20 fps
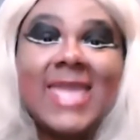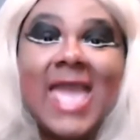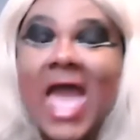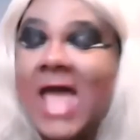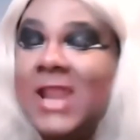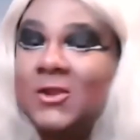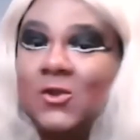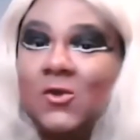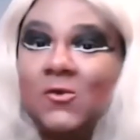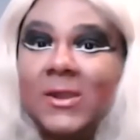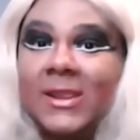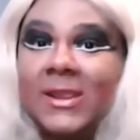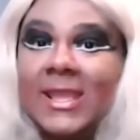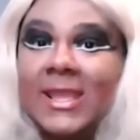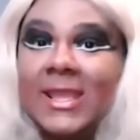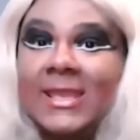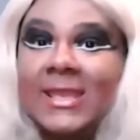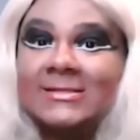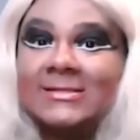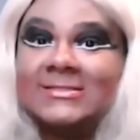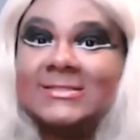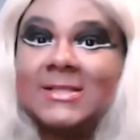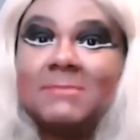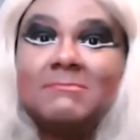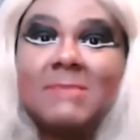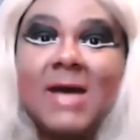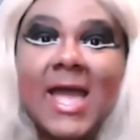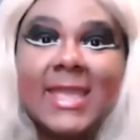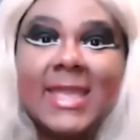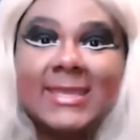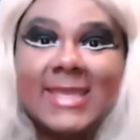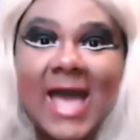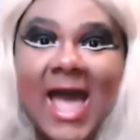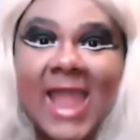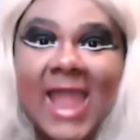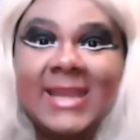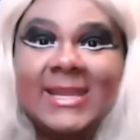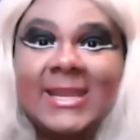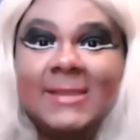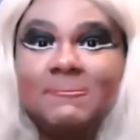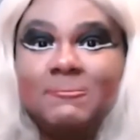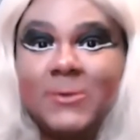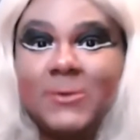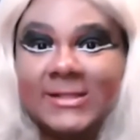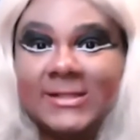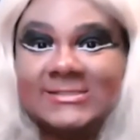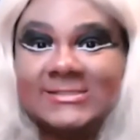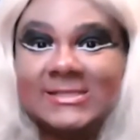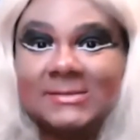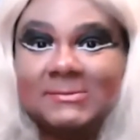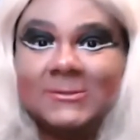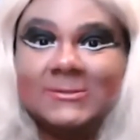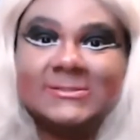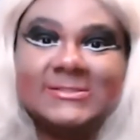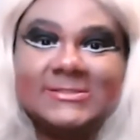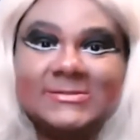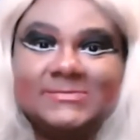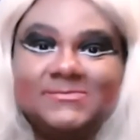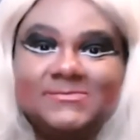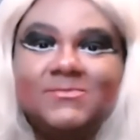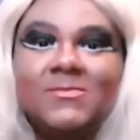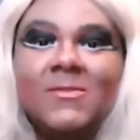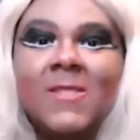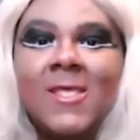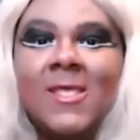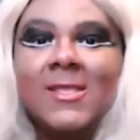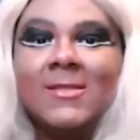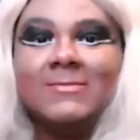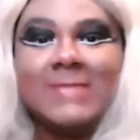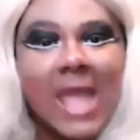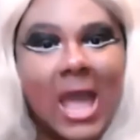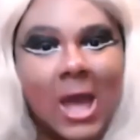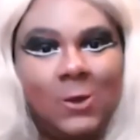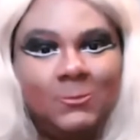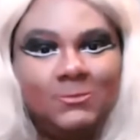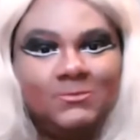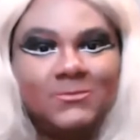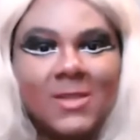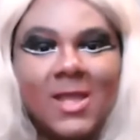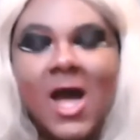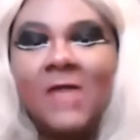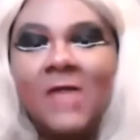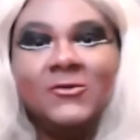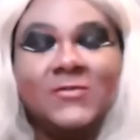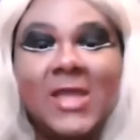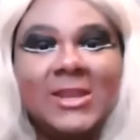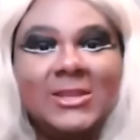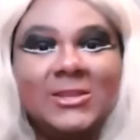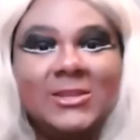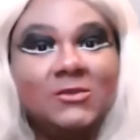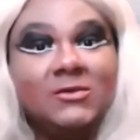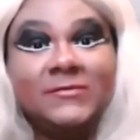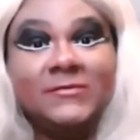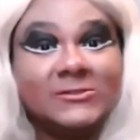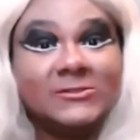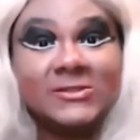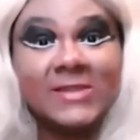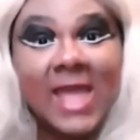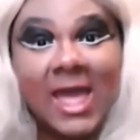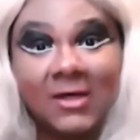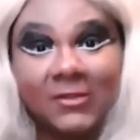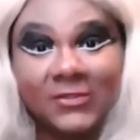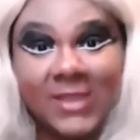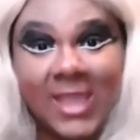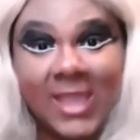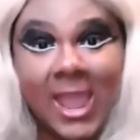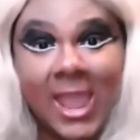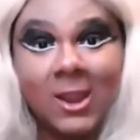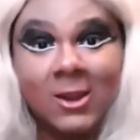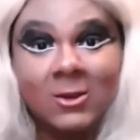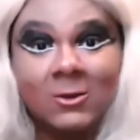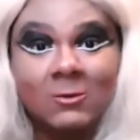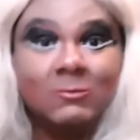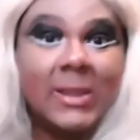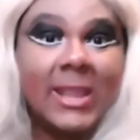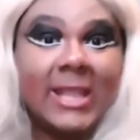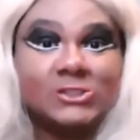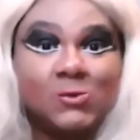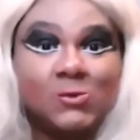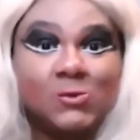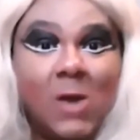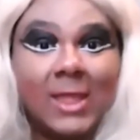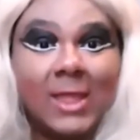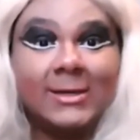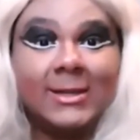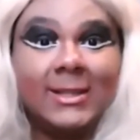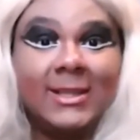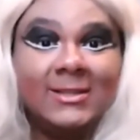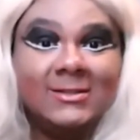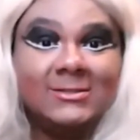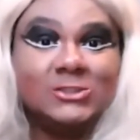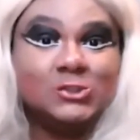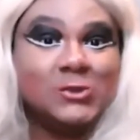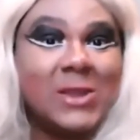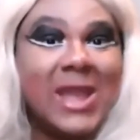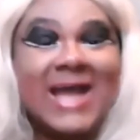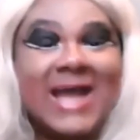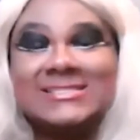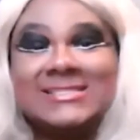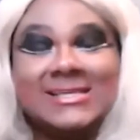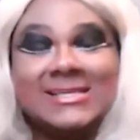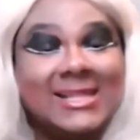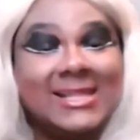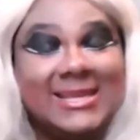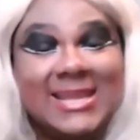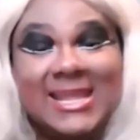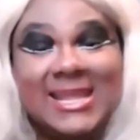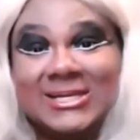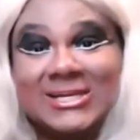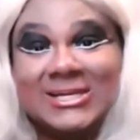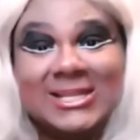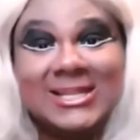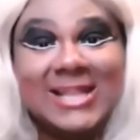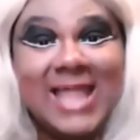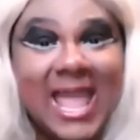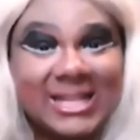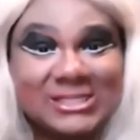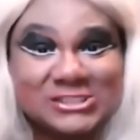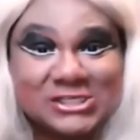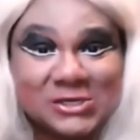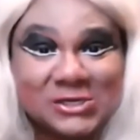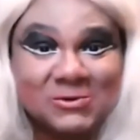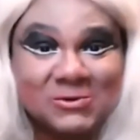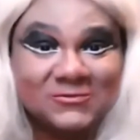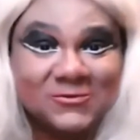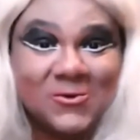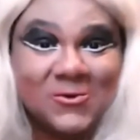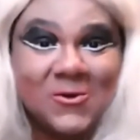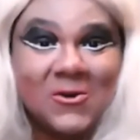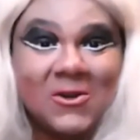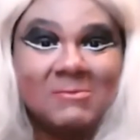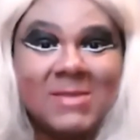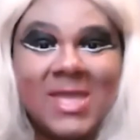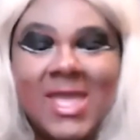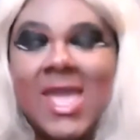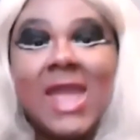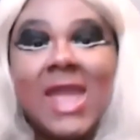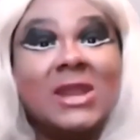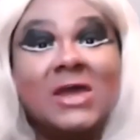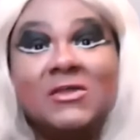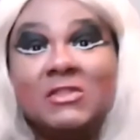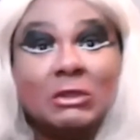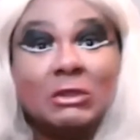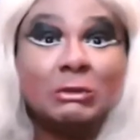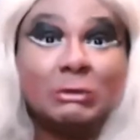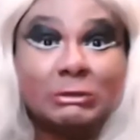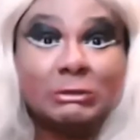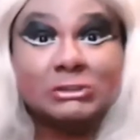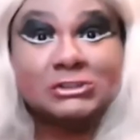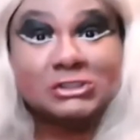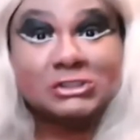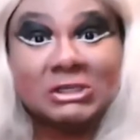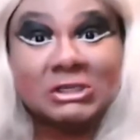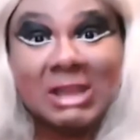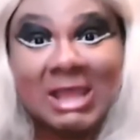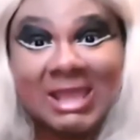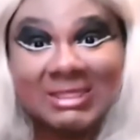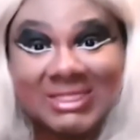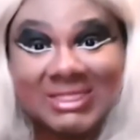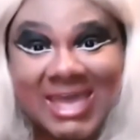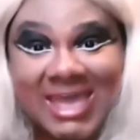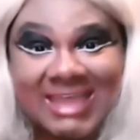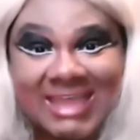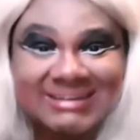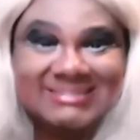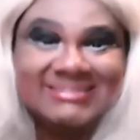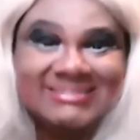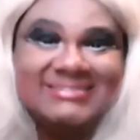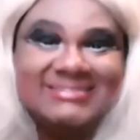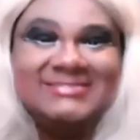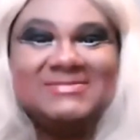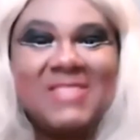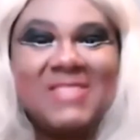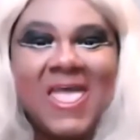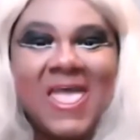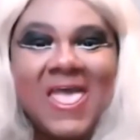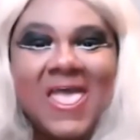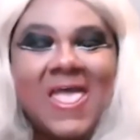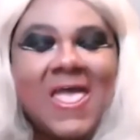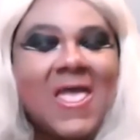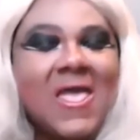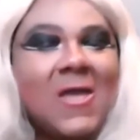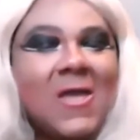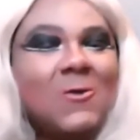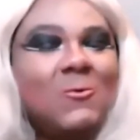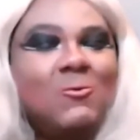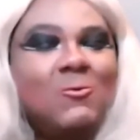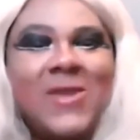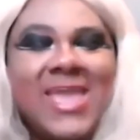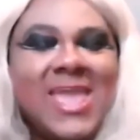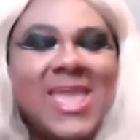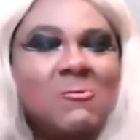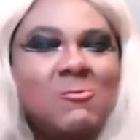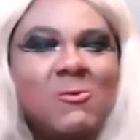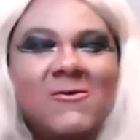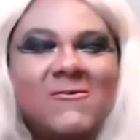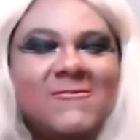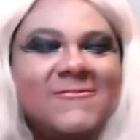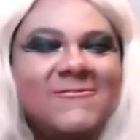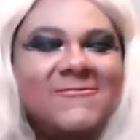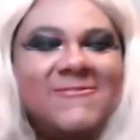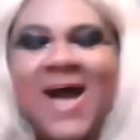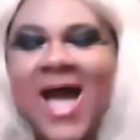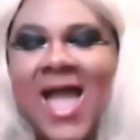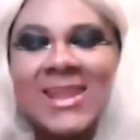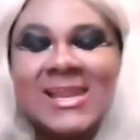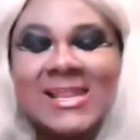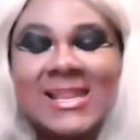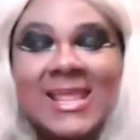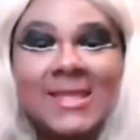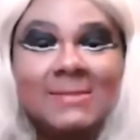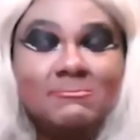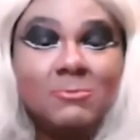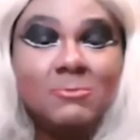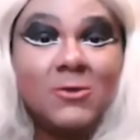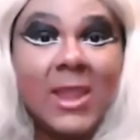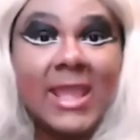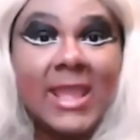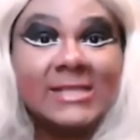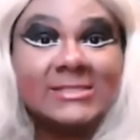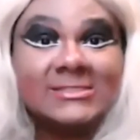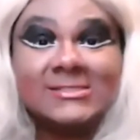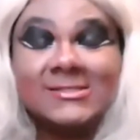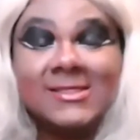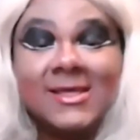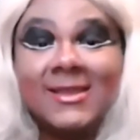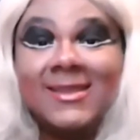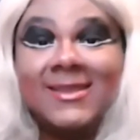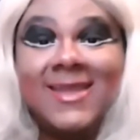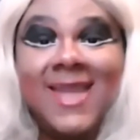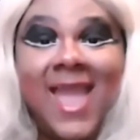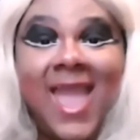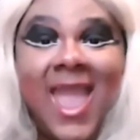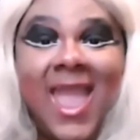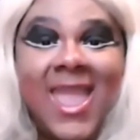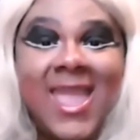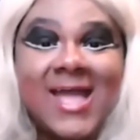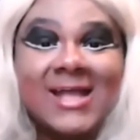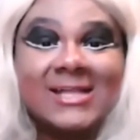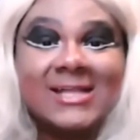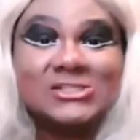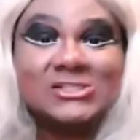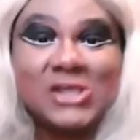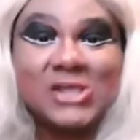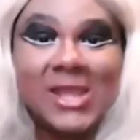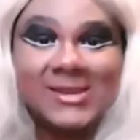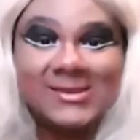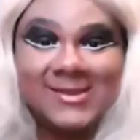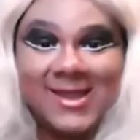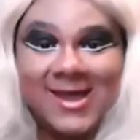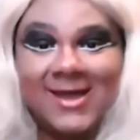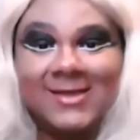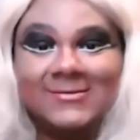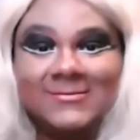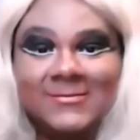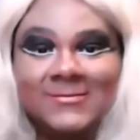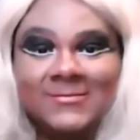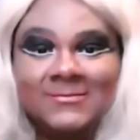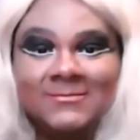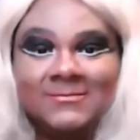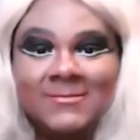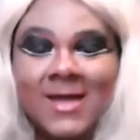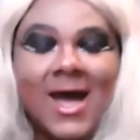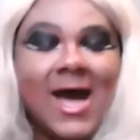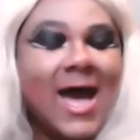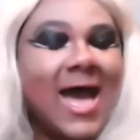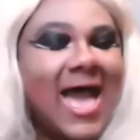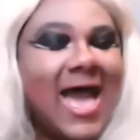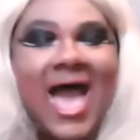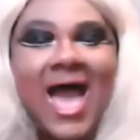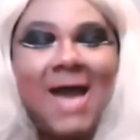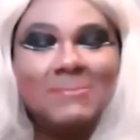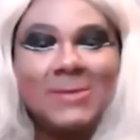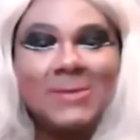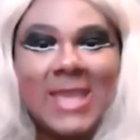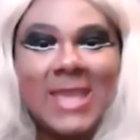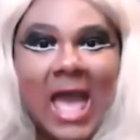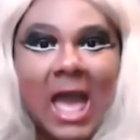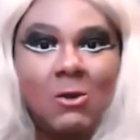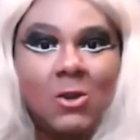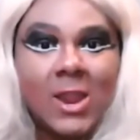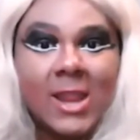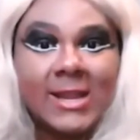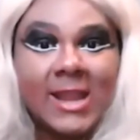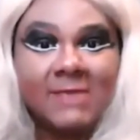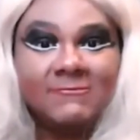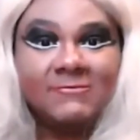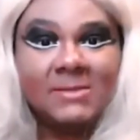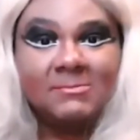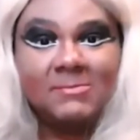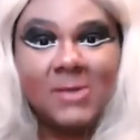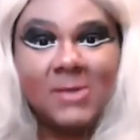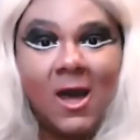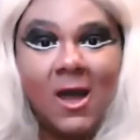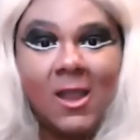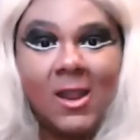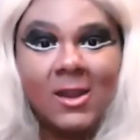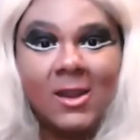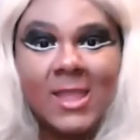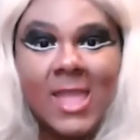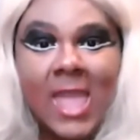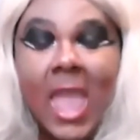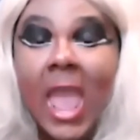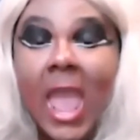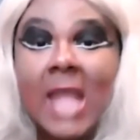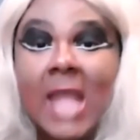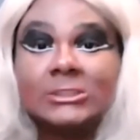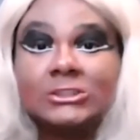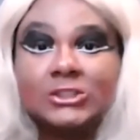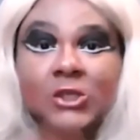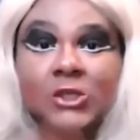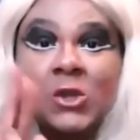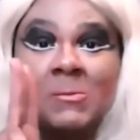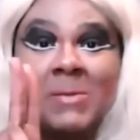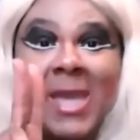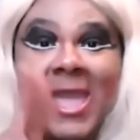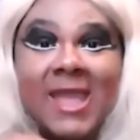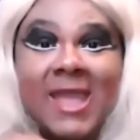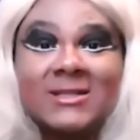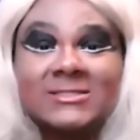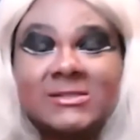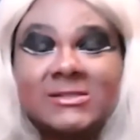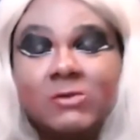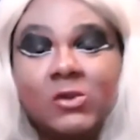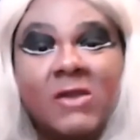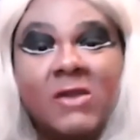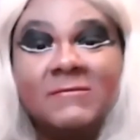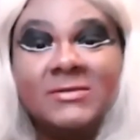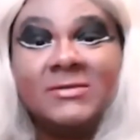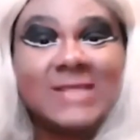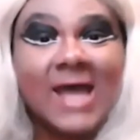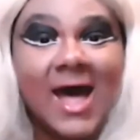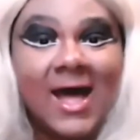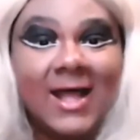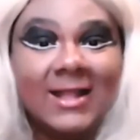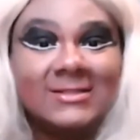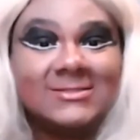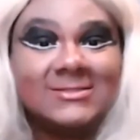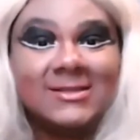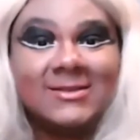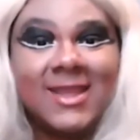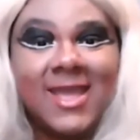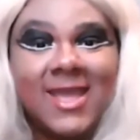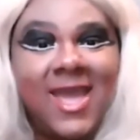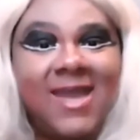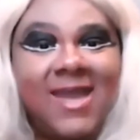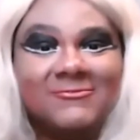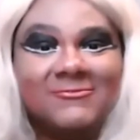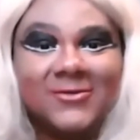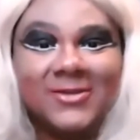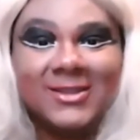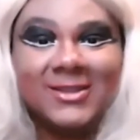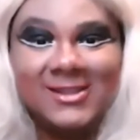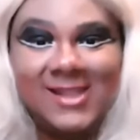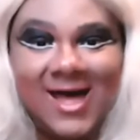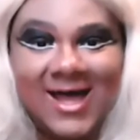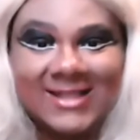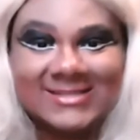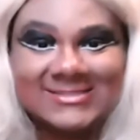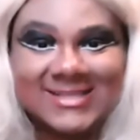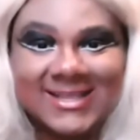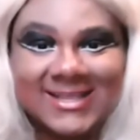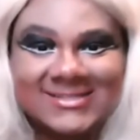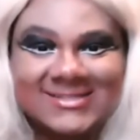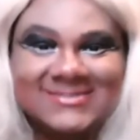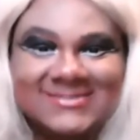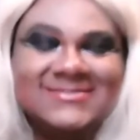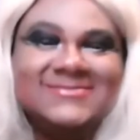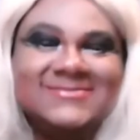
Category is my guiding principles. Now, other than universal health care, wage equality, drastically needed election reform, and other good shit like that, we will finally embrace the gay agenda. A happy hour at every bar, and two pairs of Louis Vuittons in every closet.